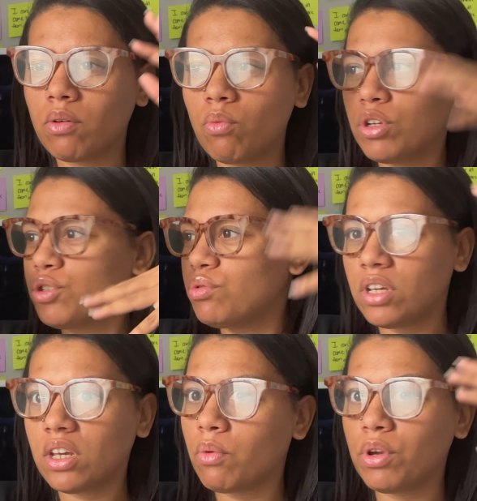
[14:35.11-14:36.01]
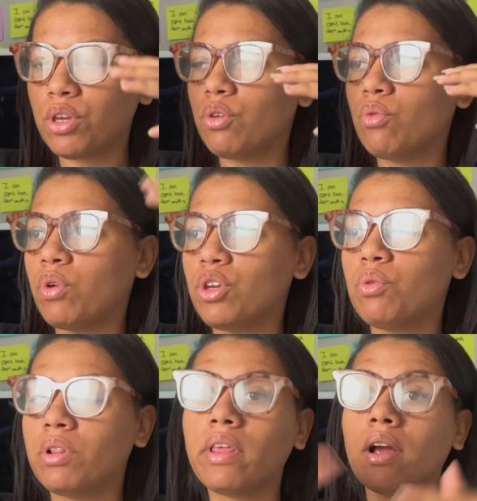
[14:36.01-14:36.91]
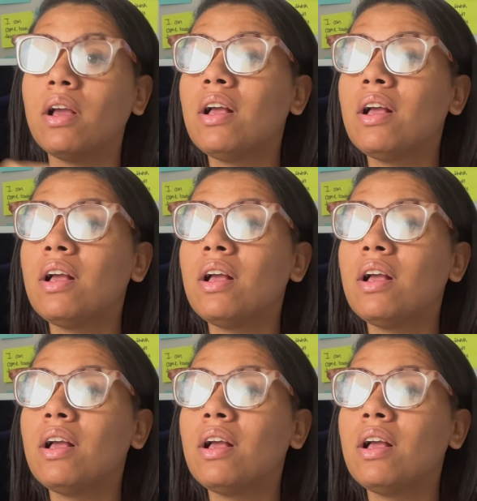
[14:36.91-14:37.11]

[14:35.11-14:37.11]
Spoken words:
what you did when you were there.